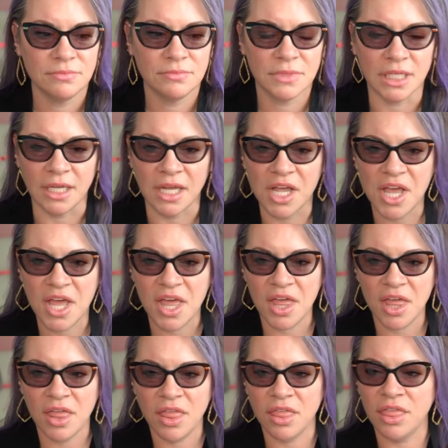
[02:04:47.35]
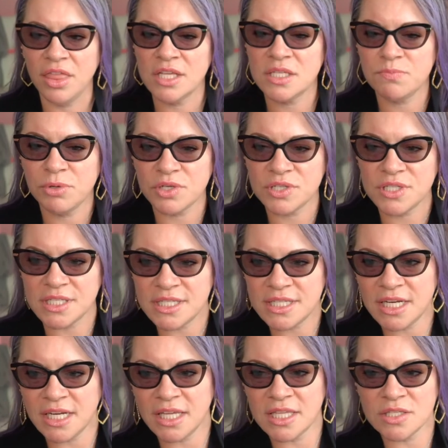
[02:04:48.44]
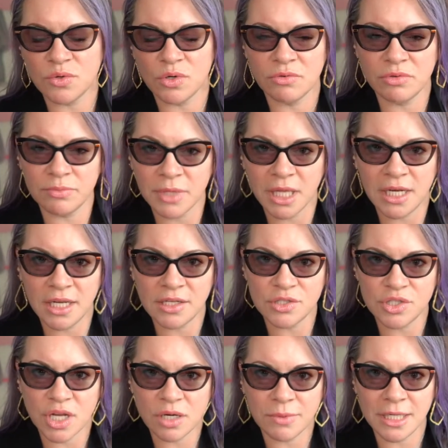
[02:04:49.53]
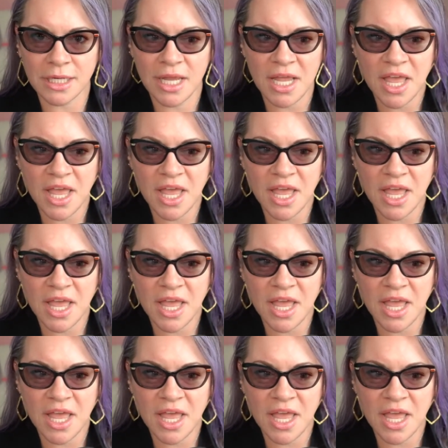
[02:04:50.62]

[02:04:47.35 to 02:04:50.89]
the this person sitting in this courtroom, ladies and gentlemen,